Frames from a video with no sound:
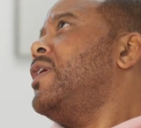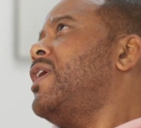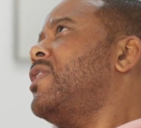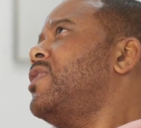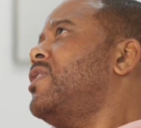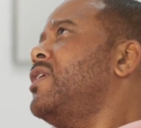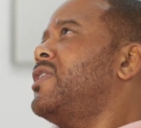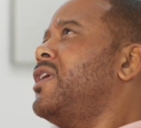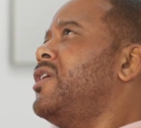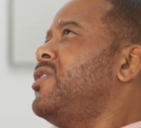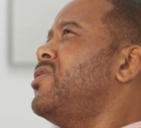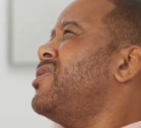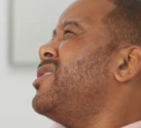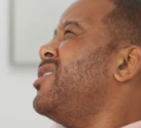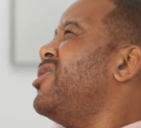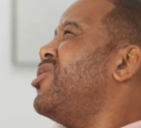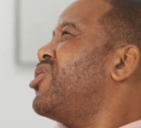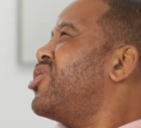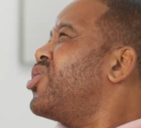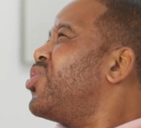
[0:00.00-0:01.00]
And I think they
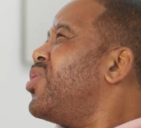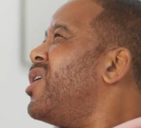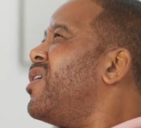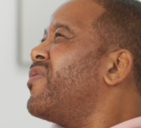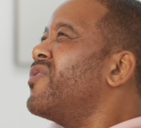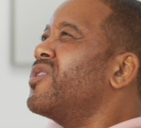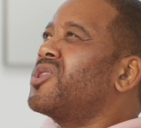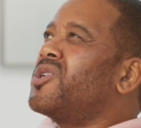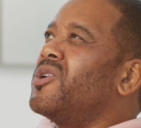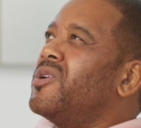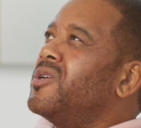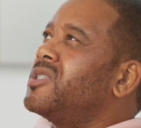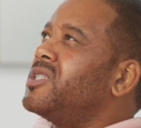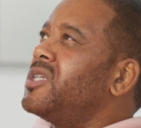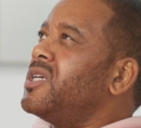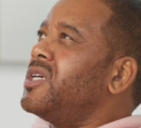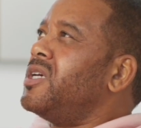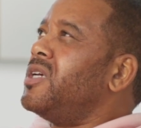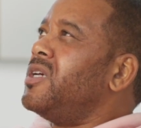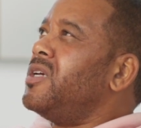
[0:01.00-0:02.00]
usually 12 or
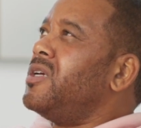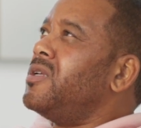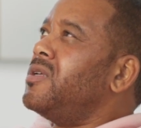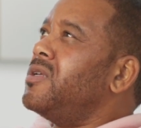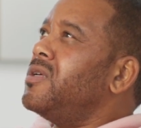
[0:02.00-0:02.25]
13.